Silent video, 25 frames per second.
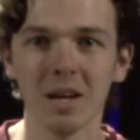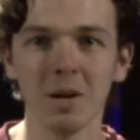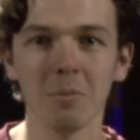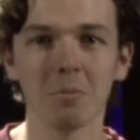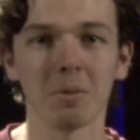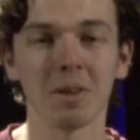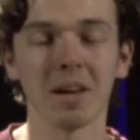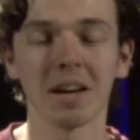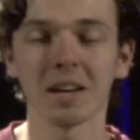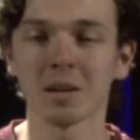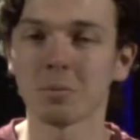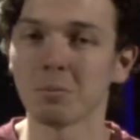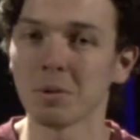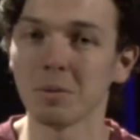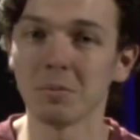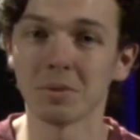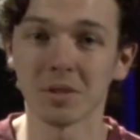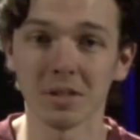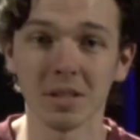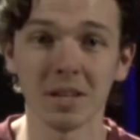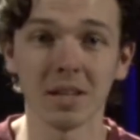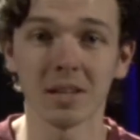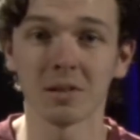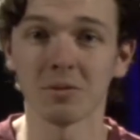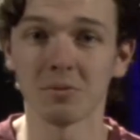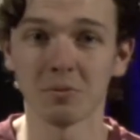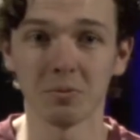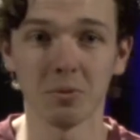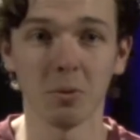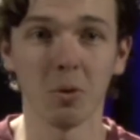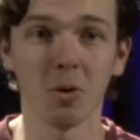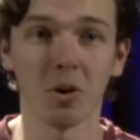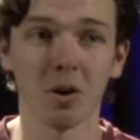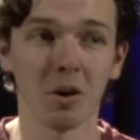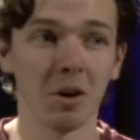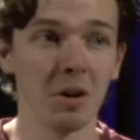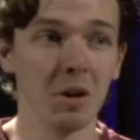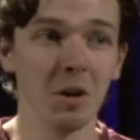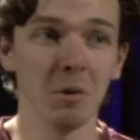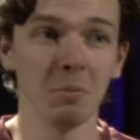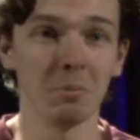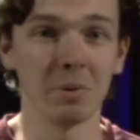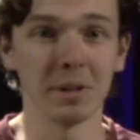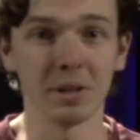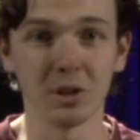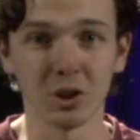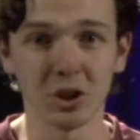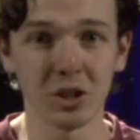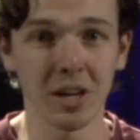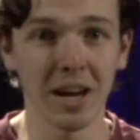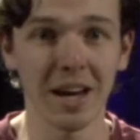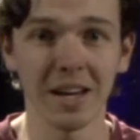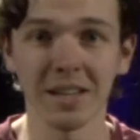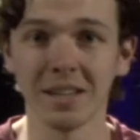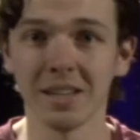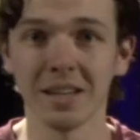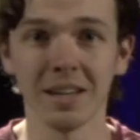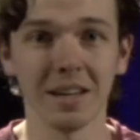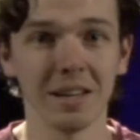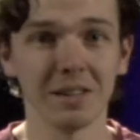but that can be mistaken for being shy.